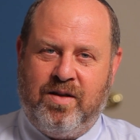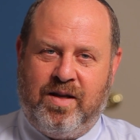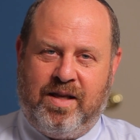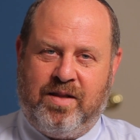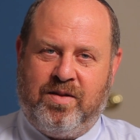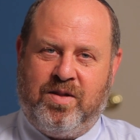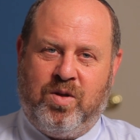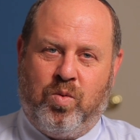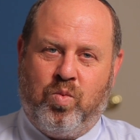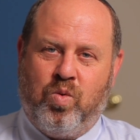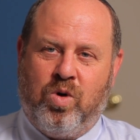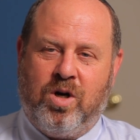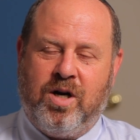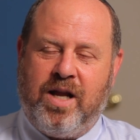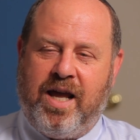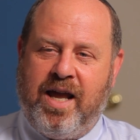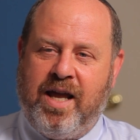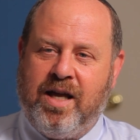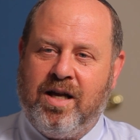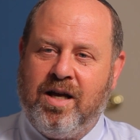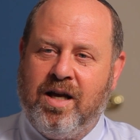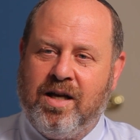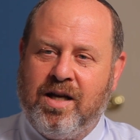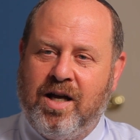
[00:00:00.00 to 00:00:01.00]
word
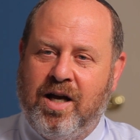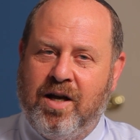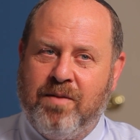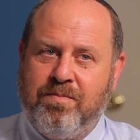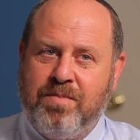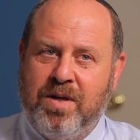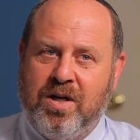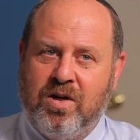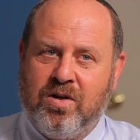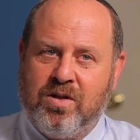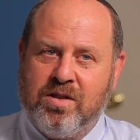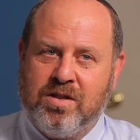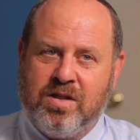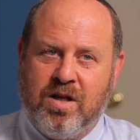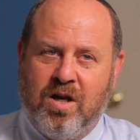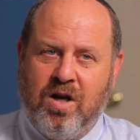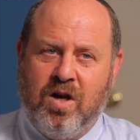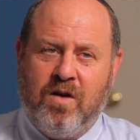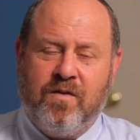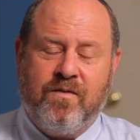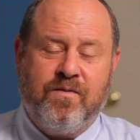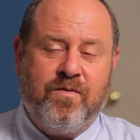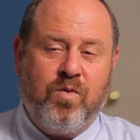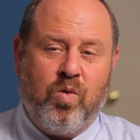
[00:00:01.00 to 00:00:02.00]
Echacha appears
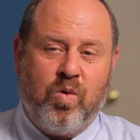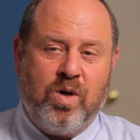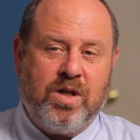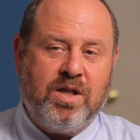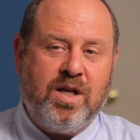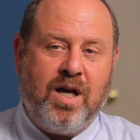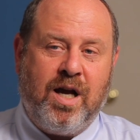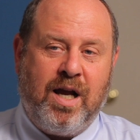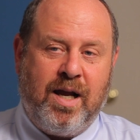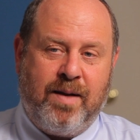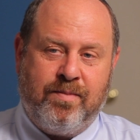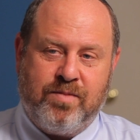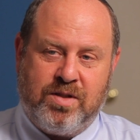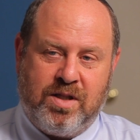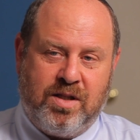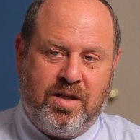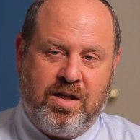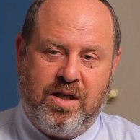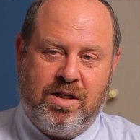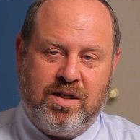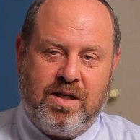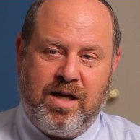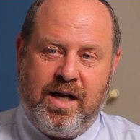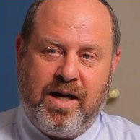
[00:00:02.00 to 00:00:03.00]
four times in the
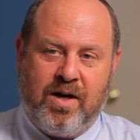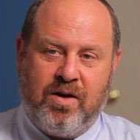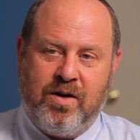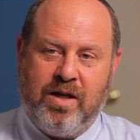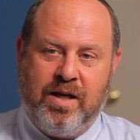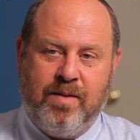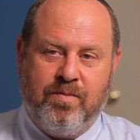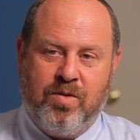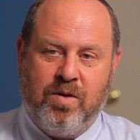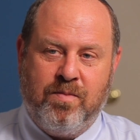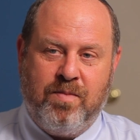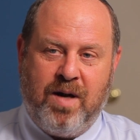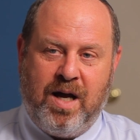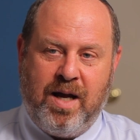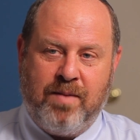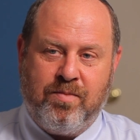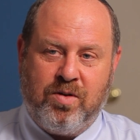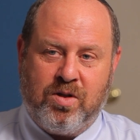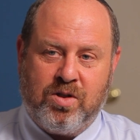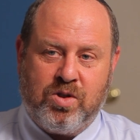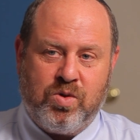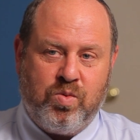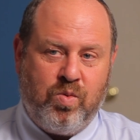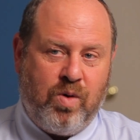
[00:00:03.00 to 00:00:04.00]
entire Hebrew Bible,
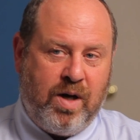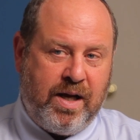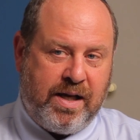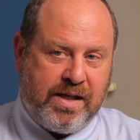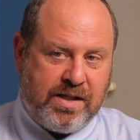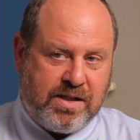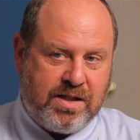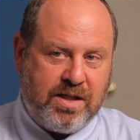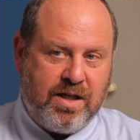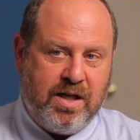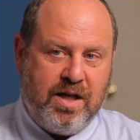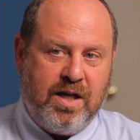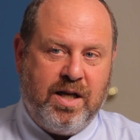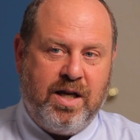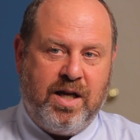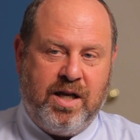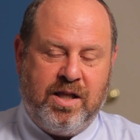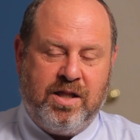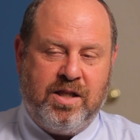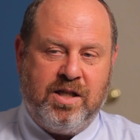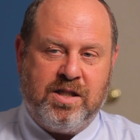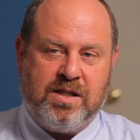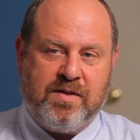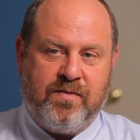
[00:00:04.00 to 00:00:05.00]
twice in
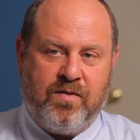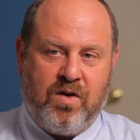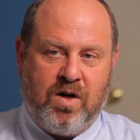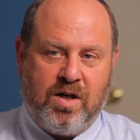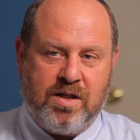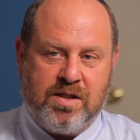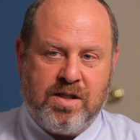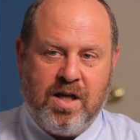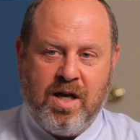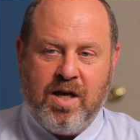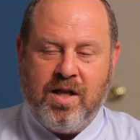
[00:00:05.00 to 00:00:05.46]
this verse.